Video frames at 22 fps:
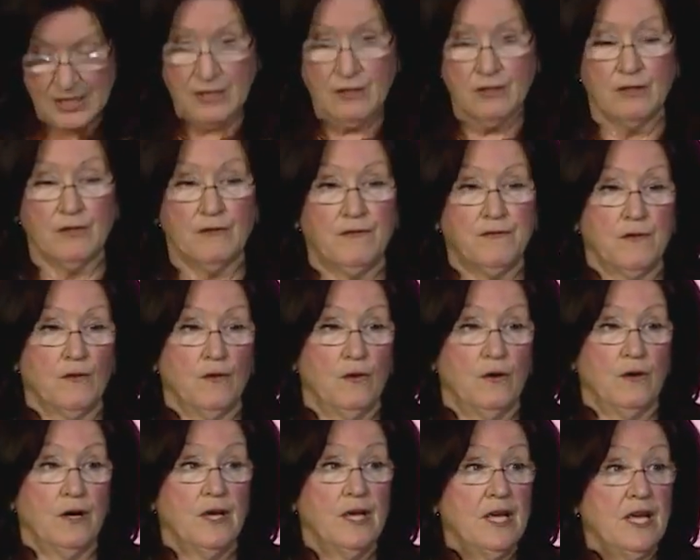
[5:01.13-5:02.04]
at the
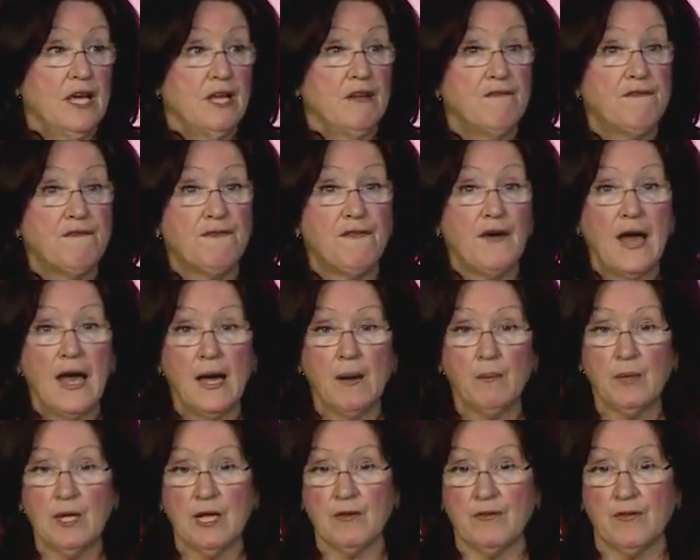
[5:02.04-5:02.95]
floor. In
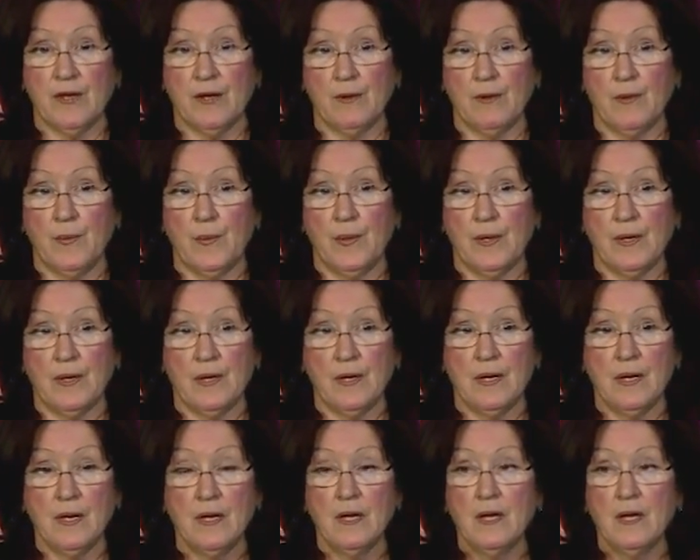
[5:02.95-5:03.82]
family therapy,